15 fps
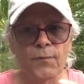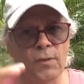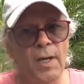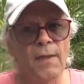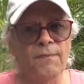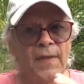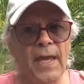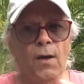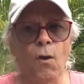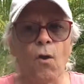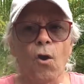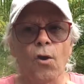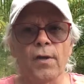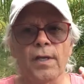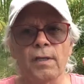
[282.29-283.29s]
They're not that
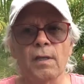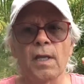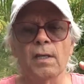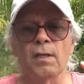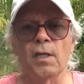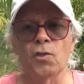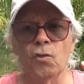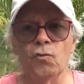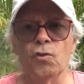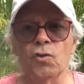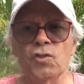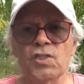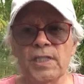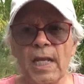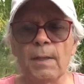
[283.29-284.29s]
hard, and you
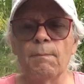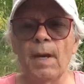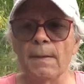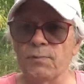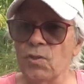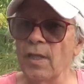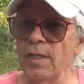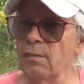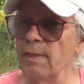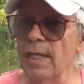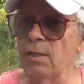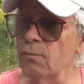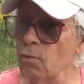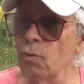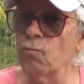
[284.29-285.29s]
can set them up. So
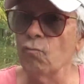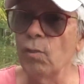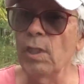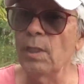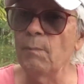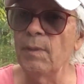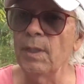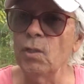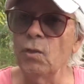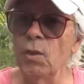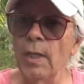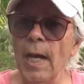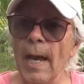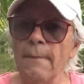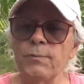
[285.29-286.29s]
that could really be a
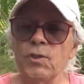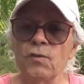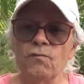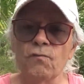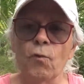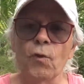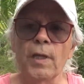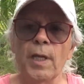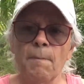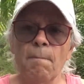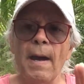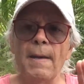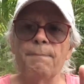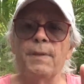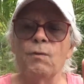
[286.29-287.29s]
good option for you and
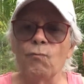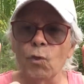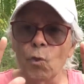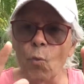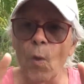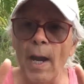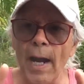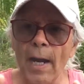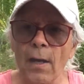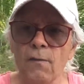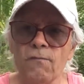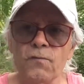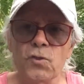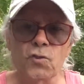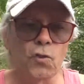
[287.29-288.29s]
might be
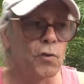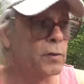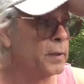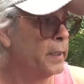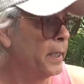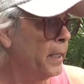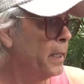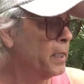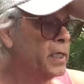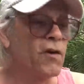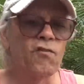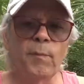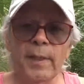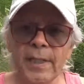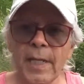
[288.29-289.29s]
required for certain
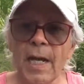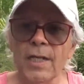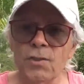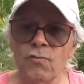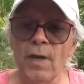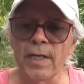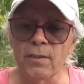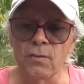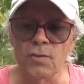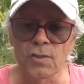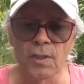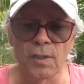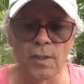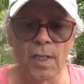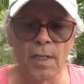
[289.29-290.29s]
government
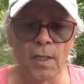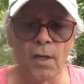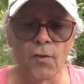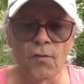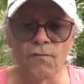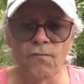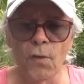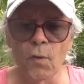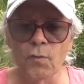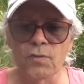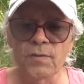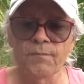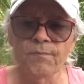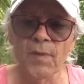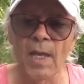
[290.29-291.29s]
contractors and other folks.